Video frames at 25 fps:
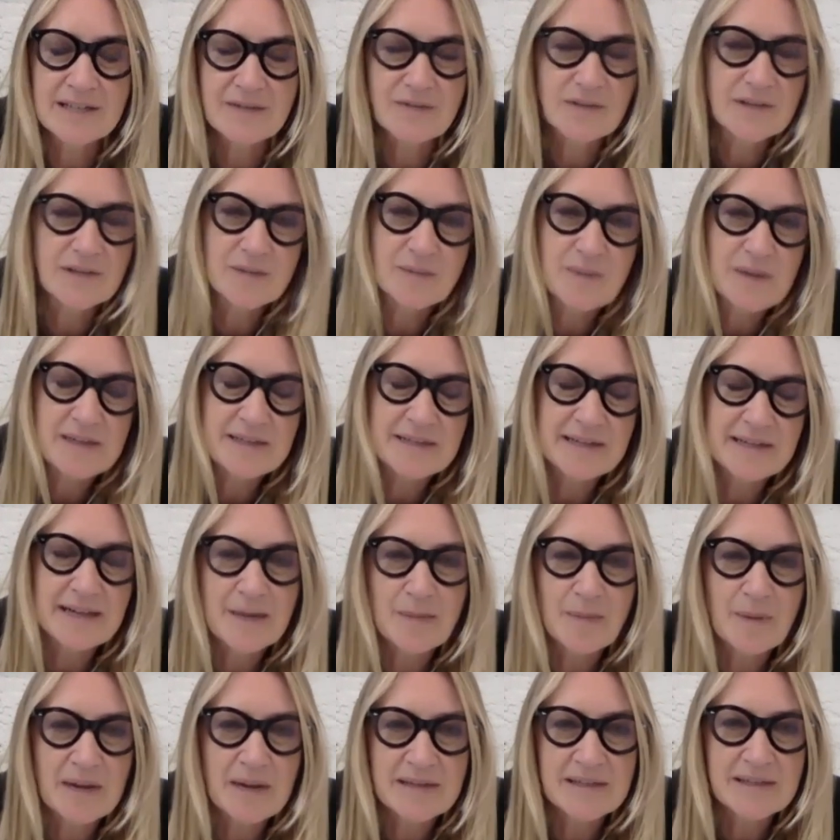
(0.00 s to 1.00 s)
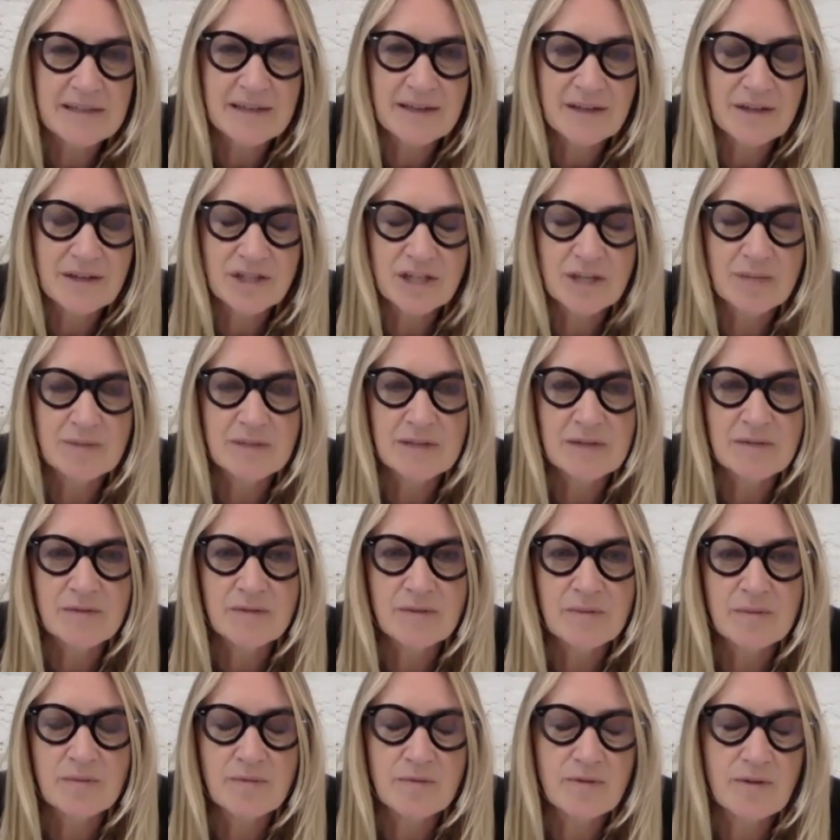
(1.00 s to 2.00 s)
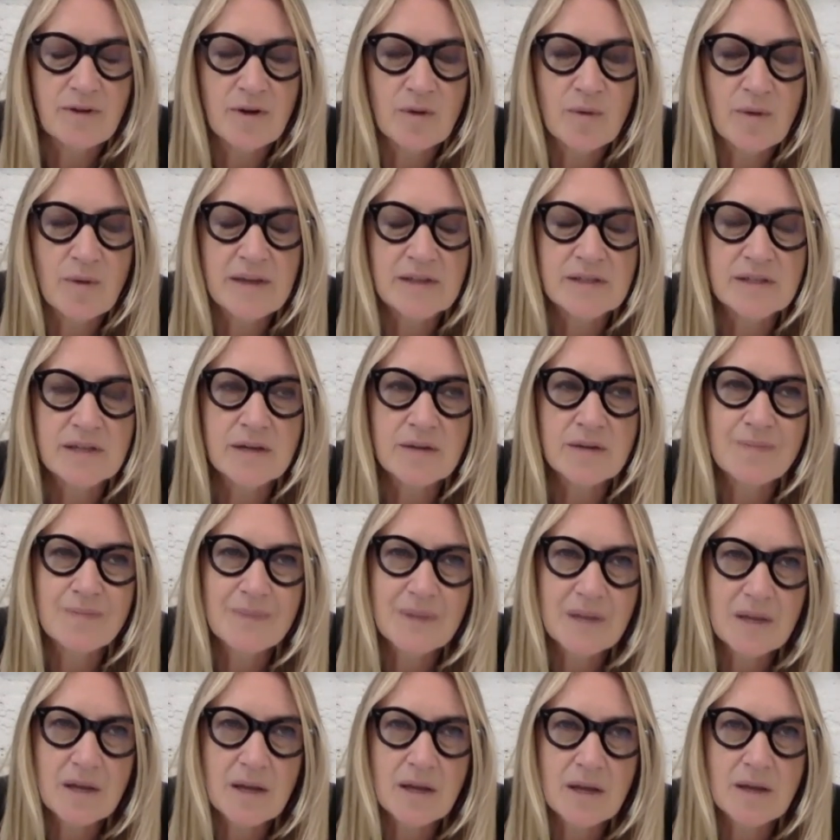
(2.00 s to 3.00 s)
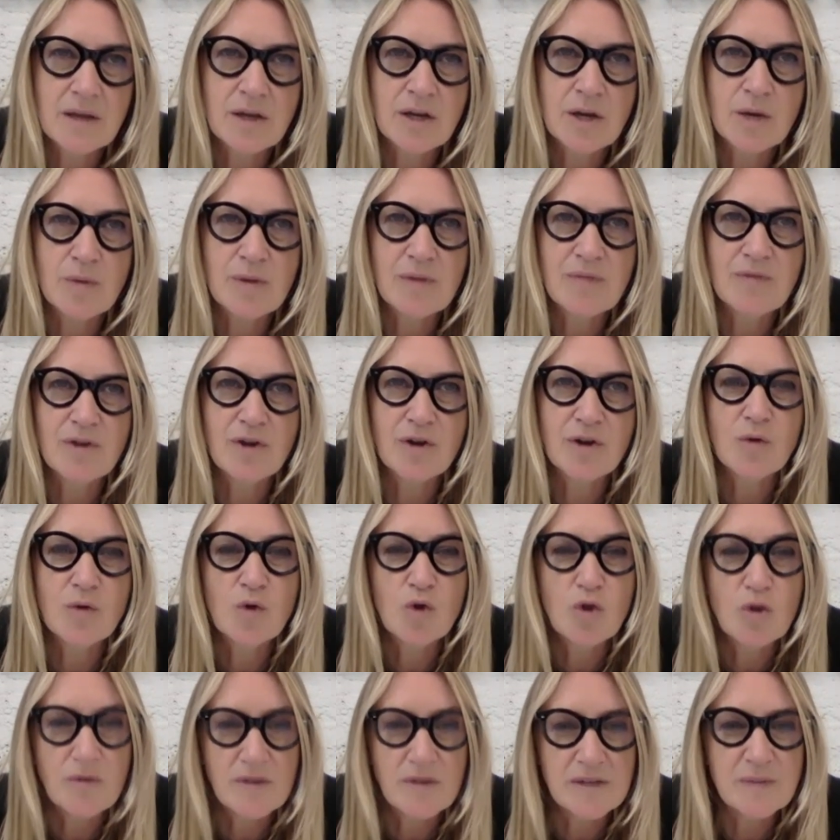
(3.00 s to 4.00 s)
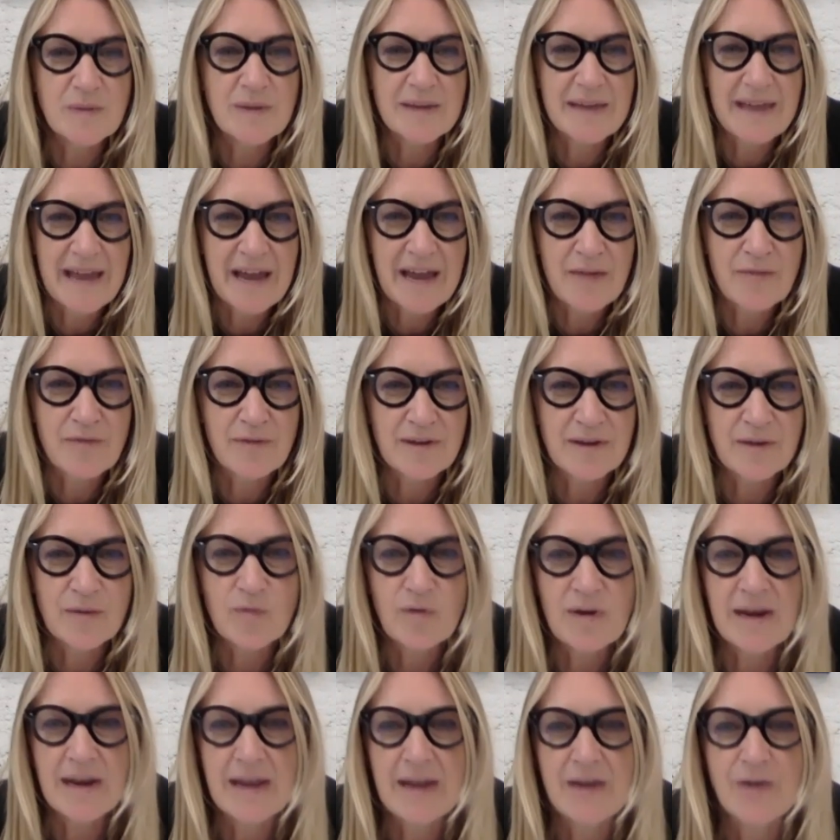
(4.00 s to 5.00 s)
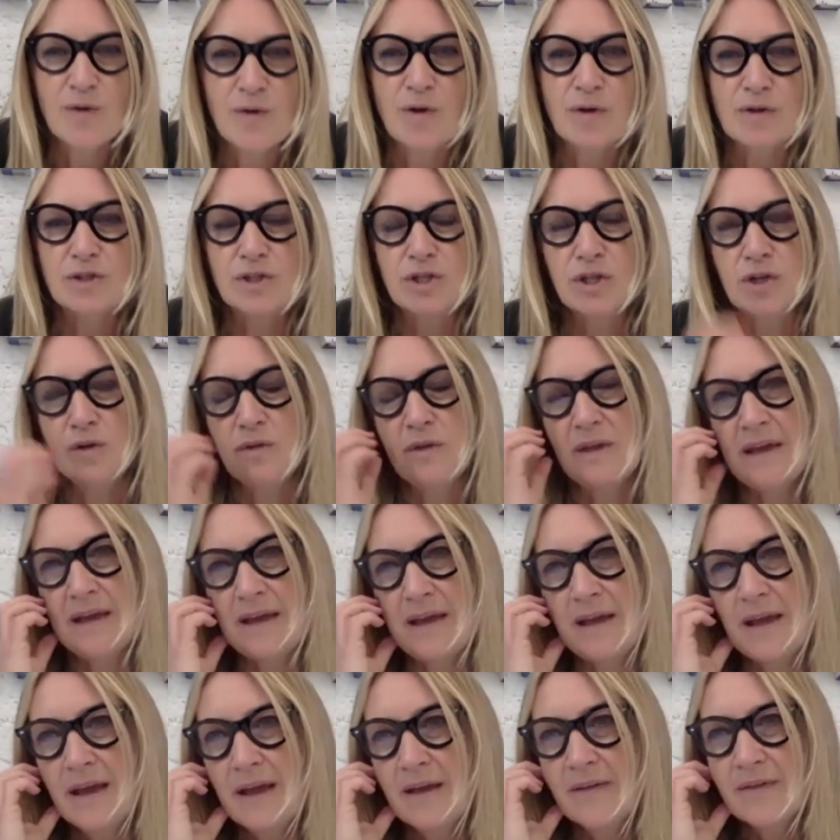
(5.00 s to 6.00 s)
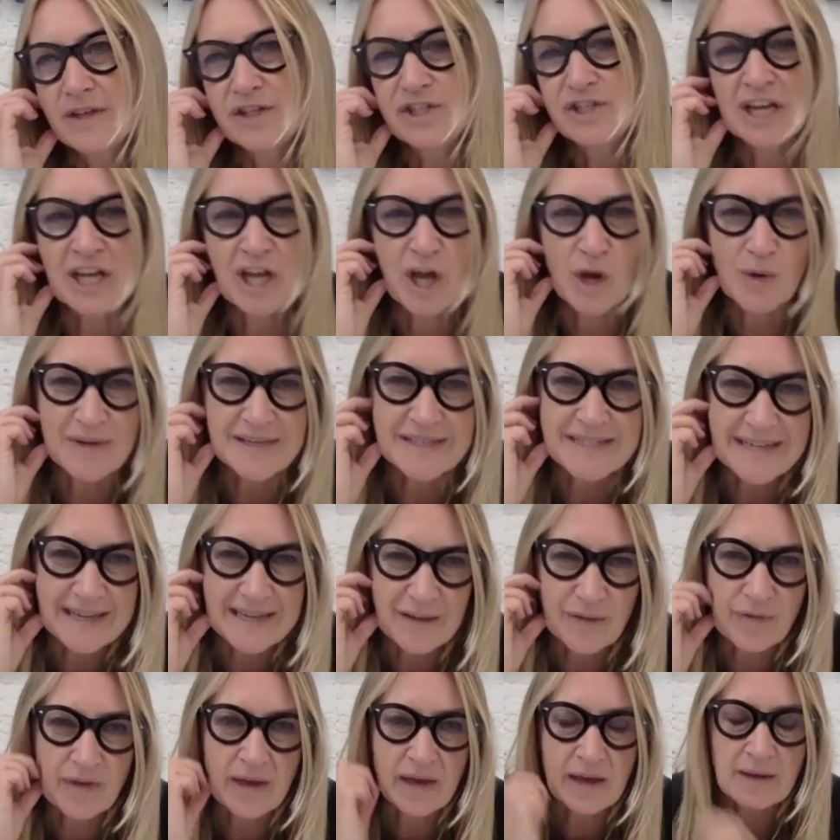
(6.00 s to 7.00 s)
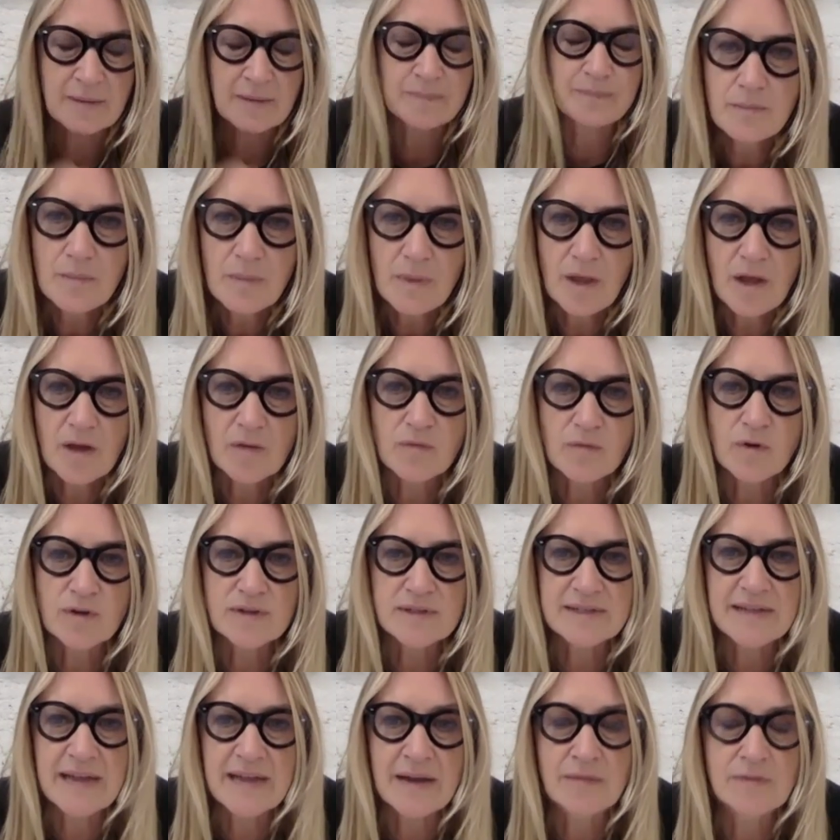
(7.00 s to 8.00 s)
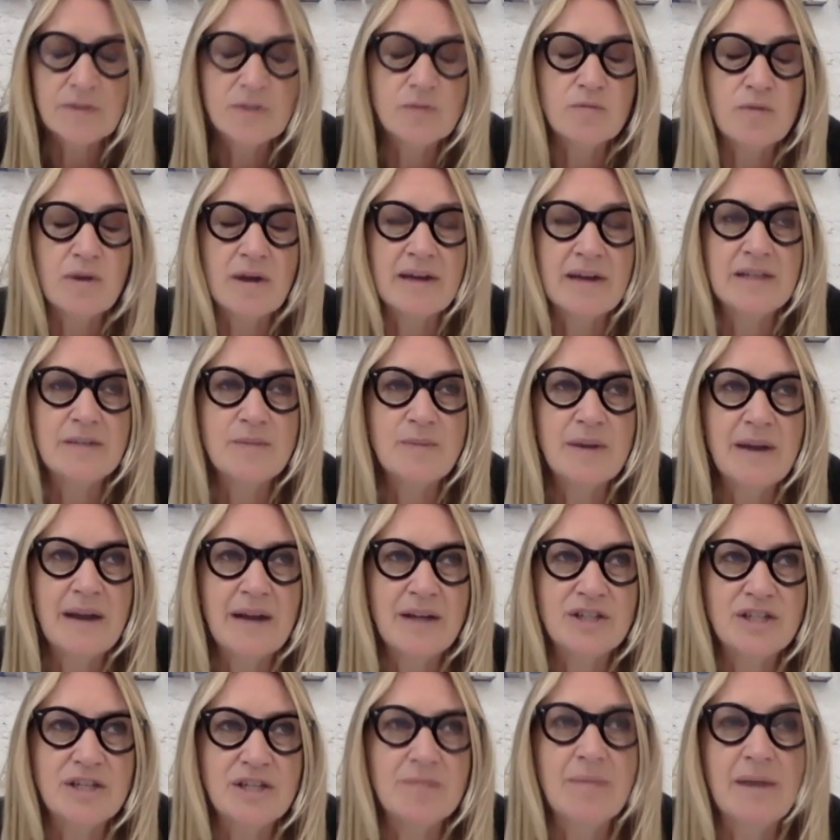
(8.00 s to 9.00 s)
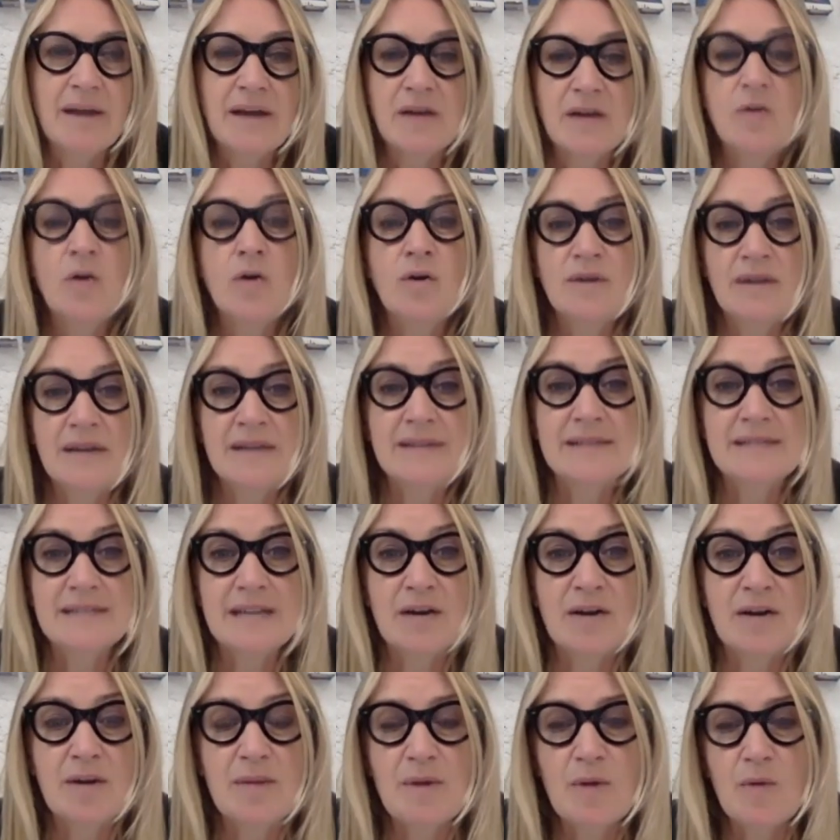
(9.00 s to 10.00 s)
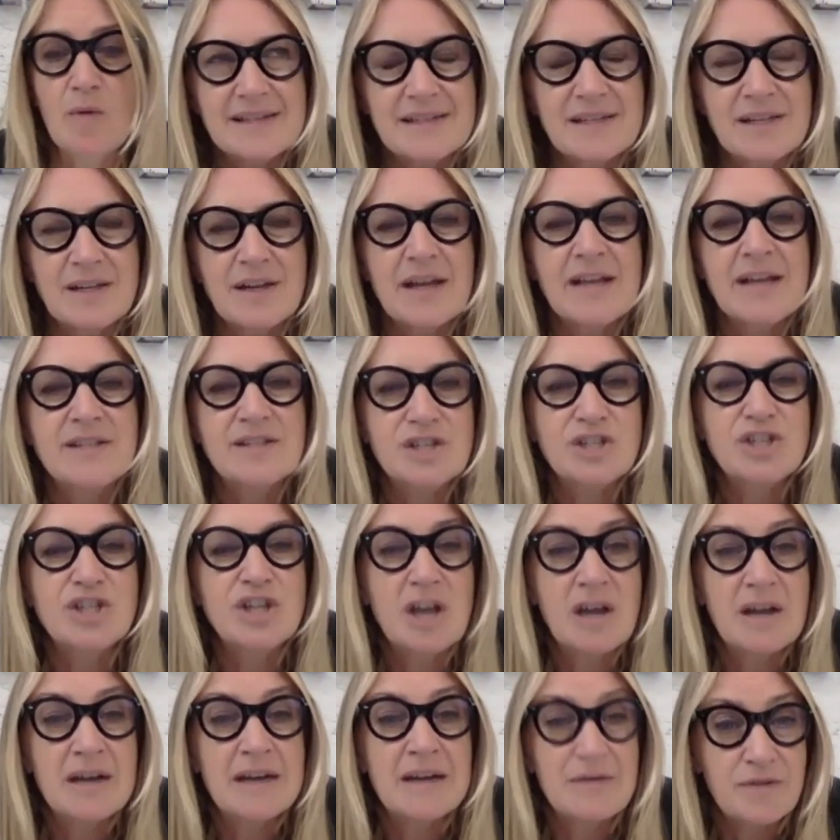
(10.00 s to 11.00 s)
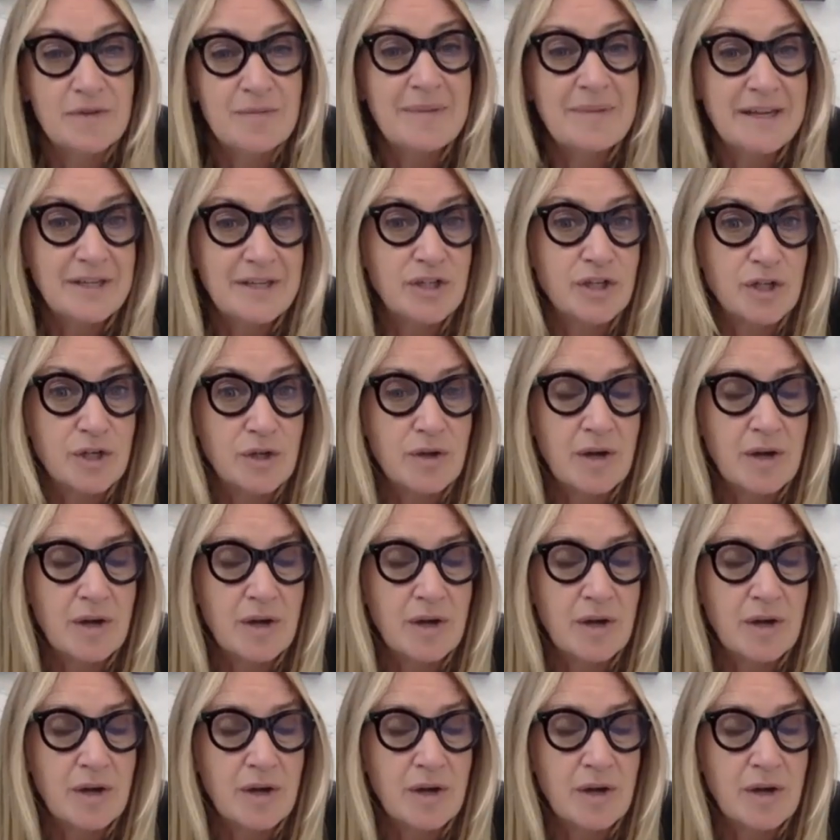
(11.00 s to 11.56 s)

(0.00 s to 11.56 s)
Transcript: that's basically plastic and shipped in from far away. So, you know, we've got to, all of us, be careful and really not do the jingoistic thing of what sounds right, but actually might not necessarily be right. You know, it's a journey for me too.